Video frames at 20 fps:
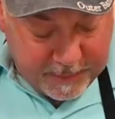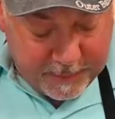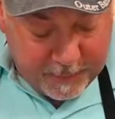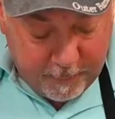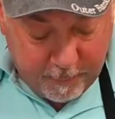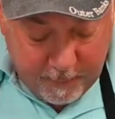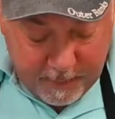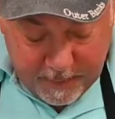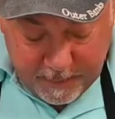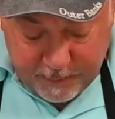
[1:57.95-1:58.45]
in the
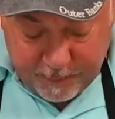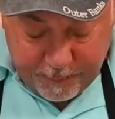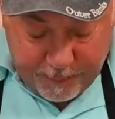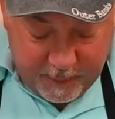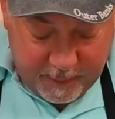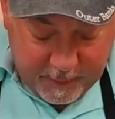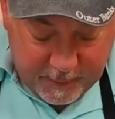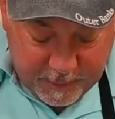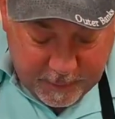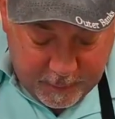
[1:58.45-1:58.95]

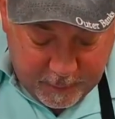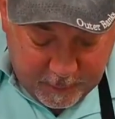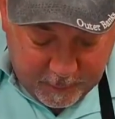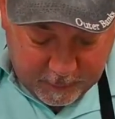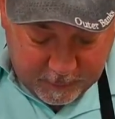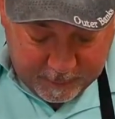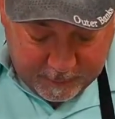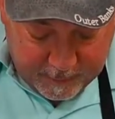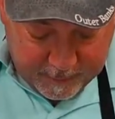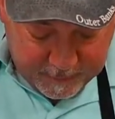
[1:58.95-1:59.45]
recipe. So you
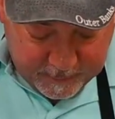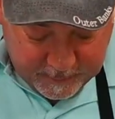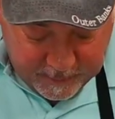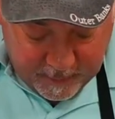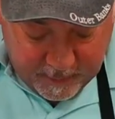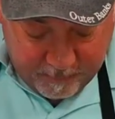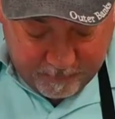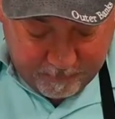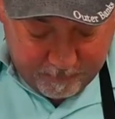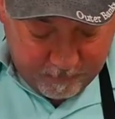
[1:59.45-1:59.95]
clean this
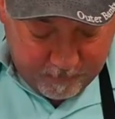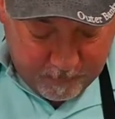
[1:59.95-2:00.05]
up,